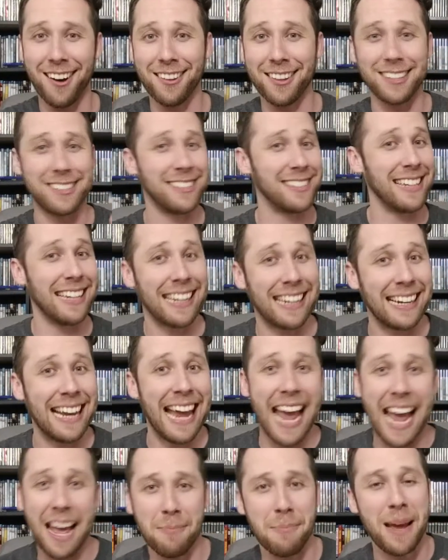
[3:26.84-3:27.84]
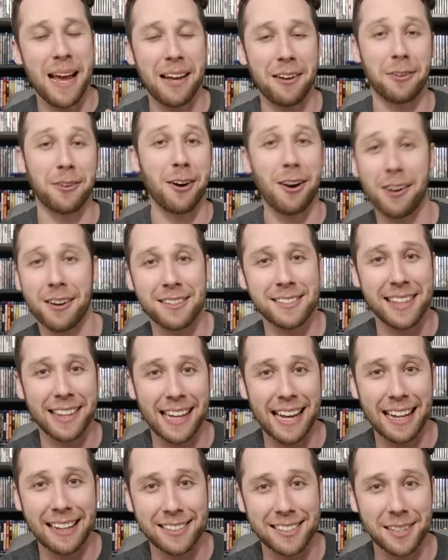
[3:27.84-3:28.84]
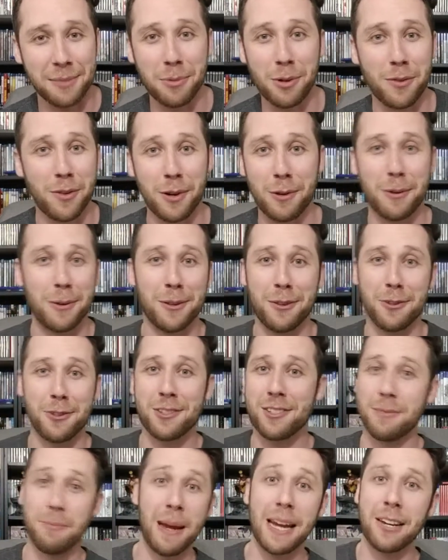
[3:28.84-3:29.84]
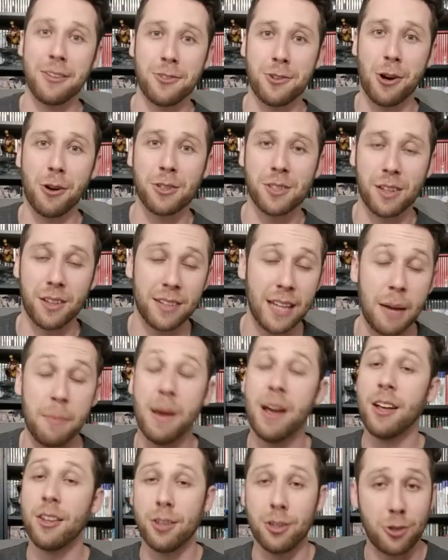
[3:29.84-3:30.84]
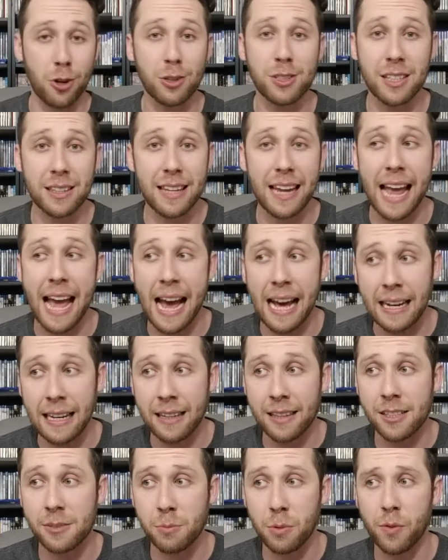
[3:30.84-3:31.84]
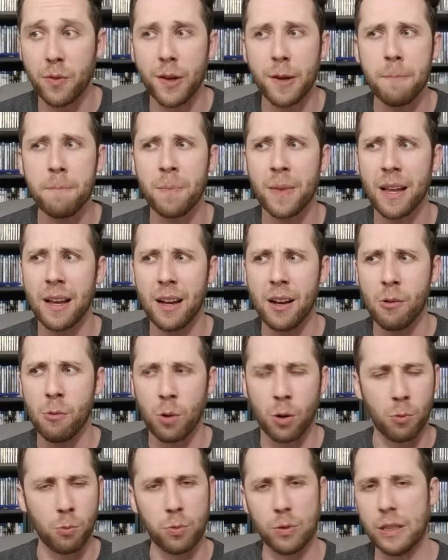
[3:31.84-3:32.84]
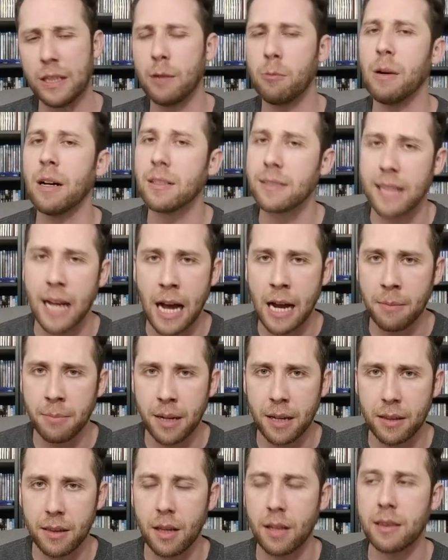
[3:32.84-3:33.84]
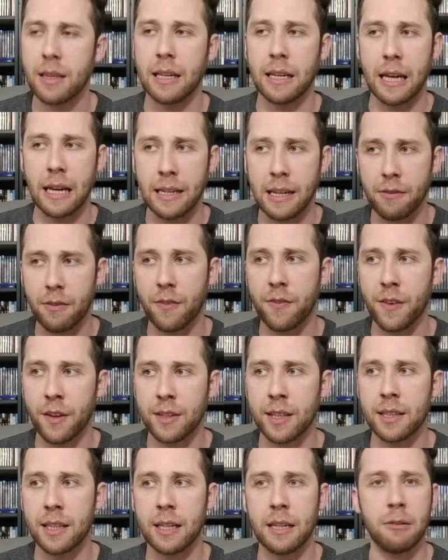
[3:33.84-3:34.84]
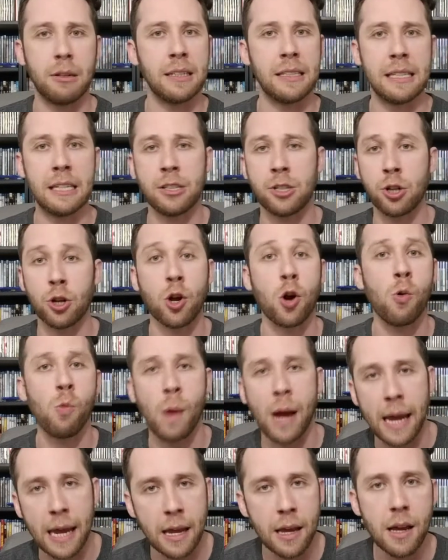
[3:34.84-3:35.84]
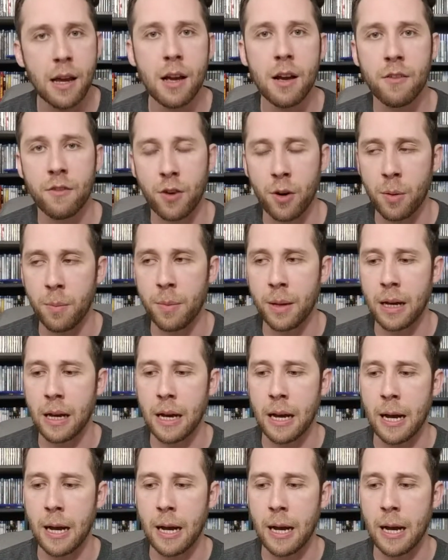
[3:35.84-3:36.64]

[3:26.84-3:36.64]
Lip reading: this is like an Ant-Man or Guardians of the Galaxy movie where they're just making jokes all the time. The jokes that they had in this movie were really well timed, I thought. Like, I never felt that it took away from,